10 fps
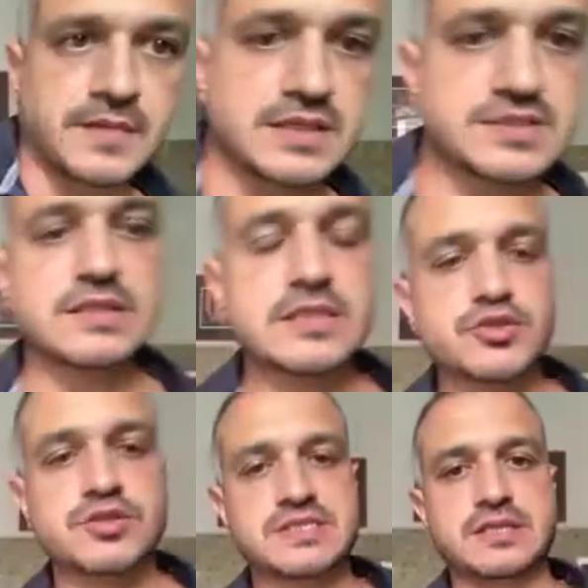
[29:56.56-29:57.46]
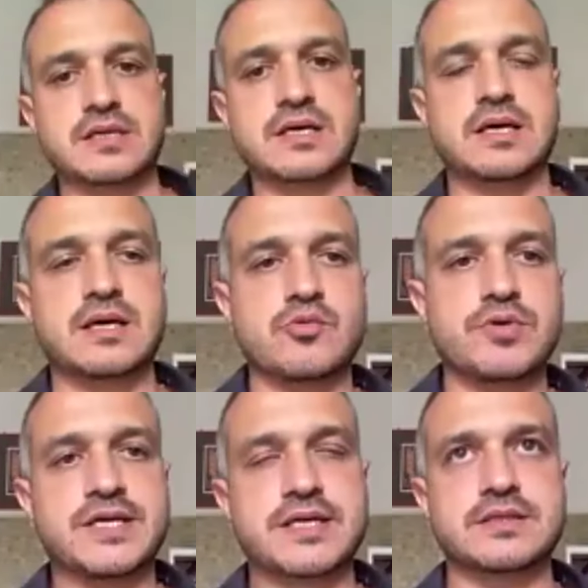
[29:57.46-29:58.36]
interesting
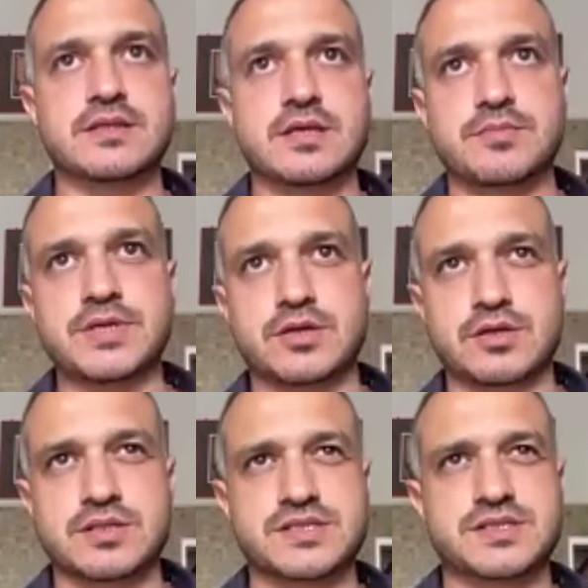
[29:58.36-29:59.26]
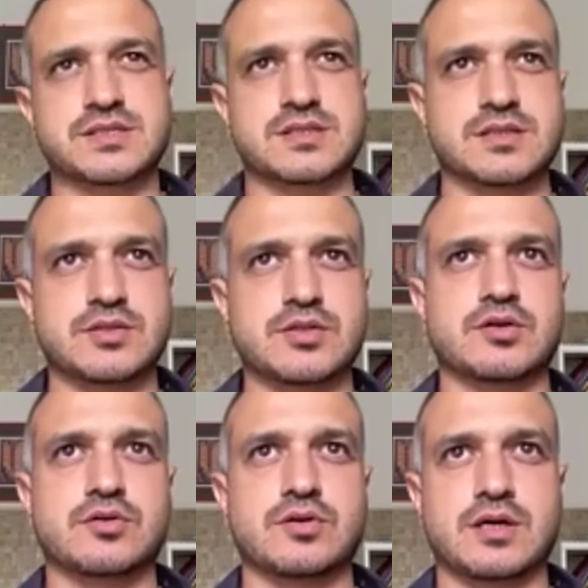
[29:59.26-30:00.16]
weekend because you
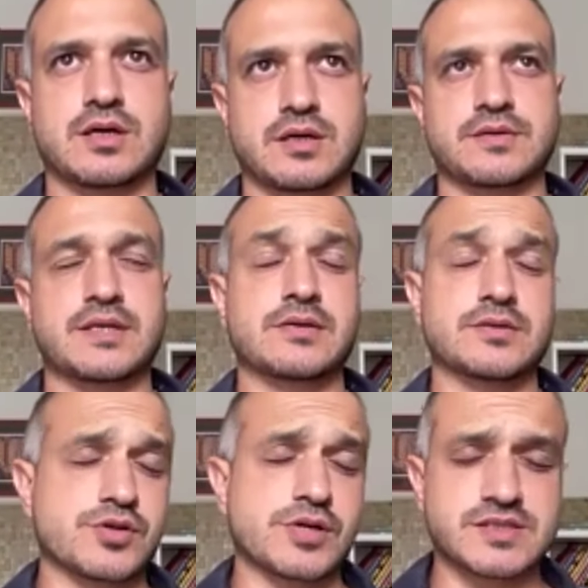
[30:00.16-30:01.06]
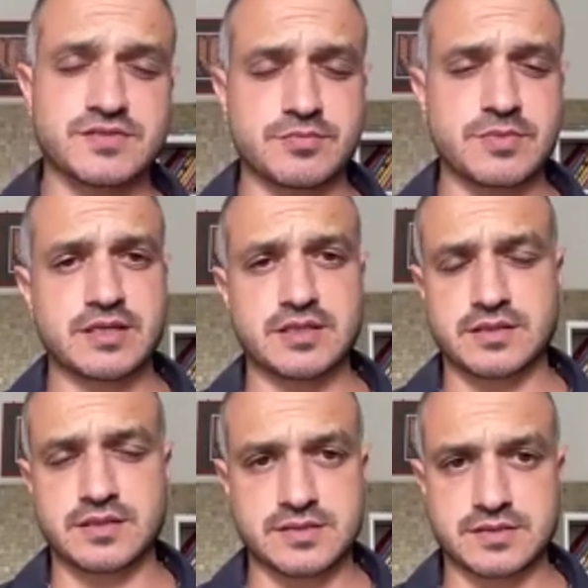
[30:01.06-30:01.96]
know now the transfer market
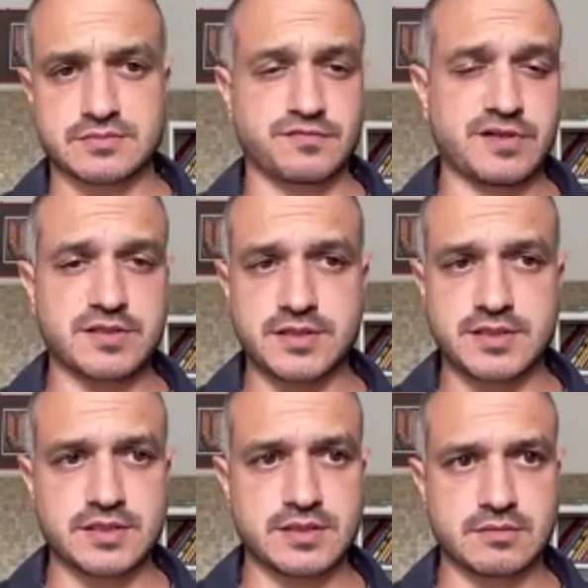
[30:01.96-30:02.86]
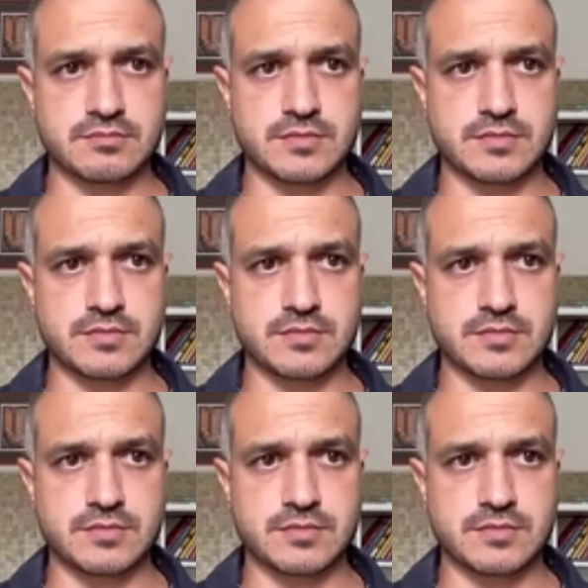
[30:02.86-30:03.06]
has finally